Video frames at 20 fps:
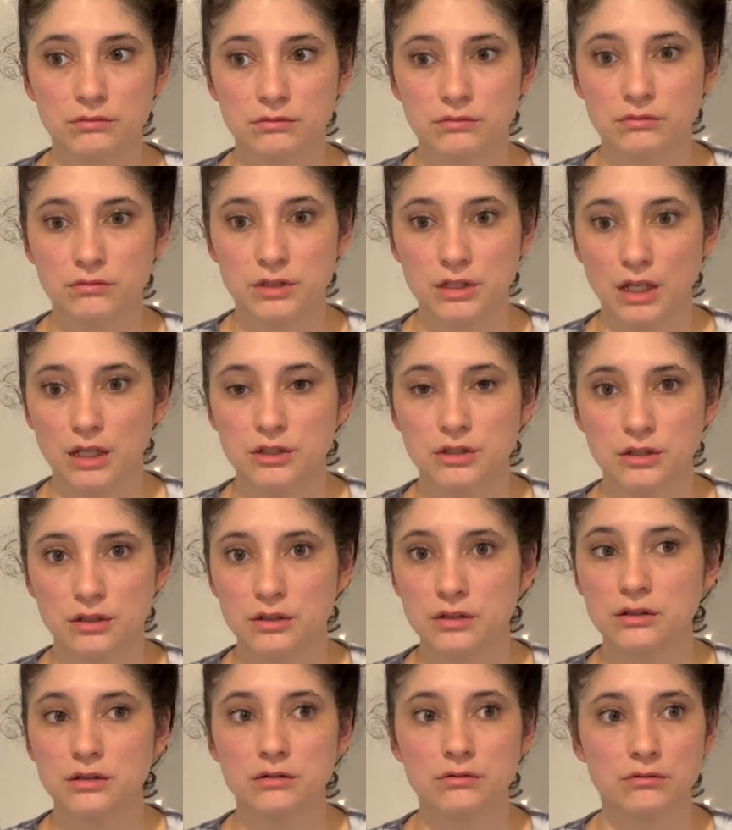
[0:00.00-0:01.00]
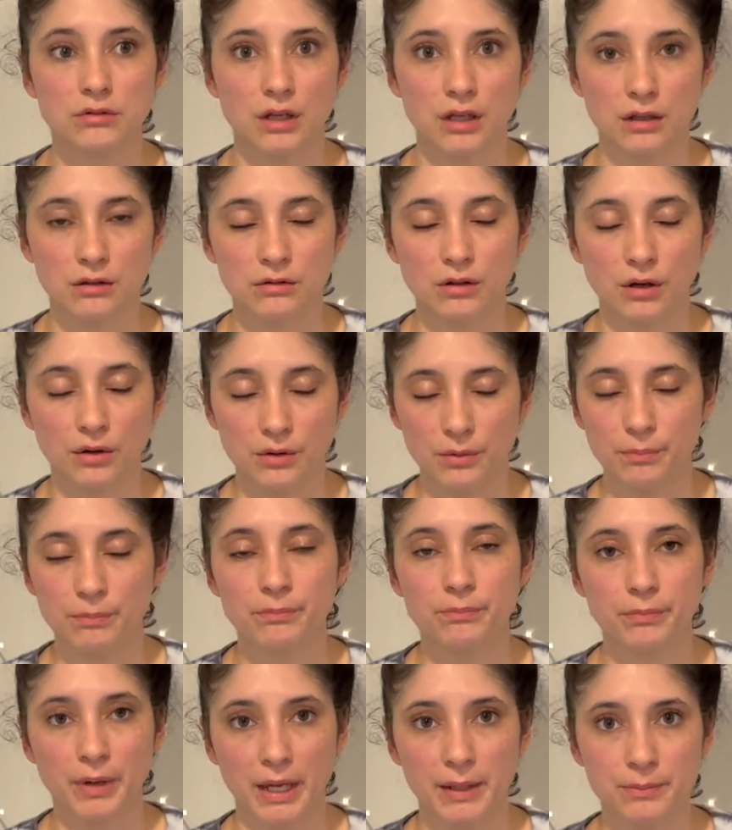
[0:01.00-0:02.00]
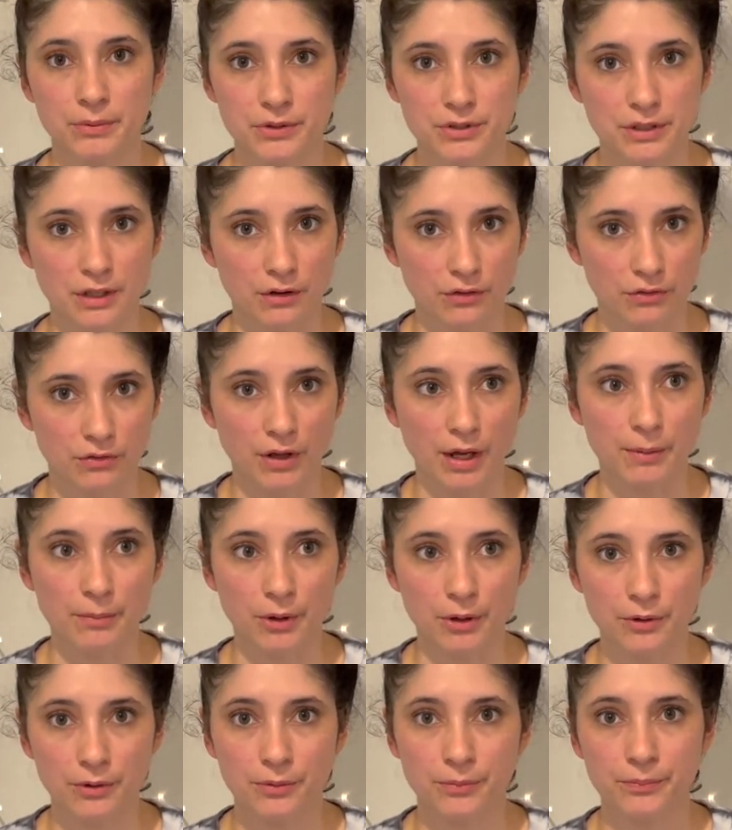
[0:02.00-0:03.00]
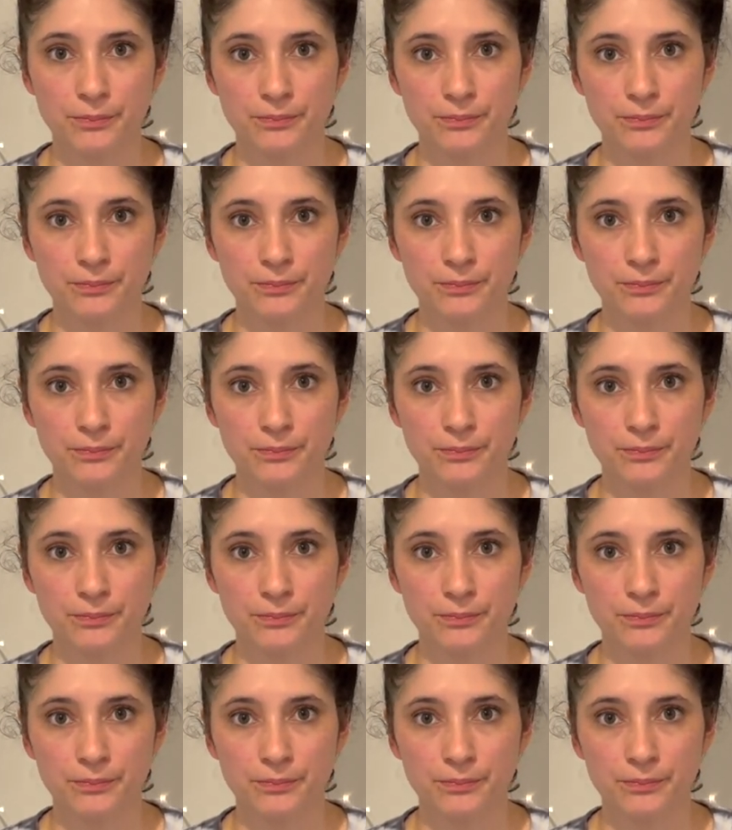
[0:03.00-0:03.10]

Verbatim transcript: sketches, uh, all the paper stuff I burned.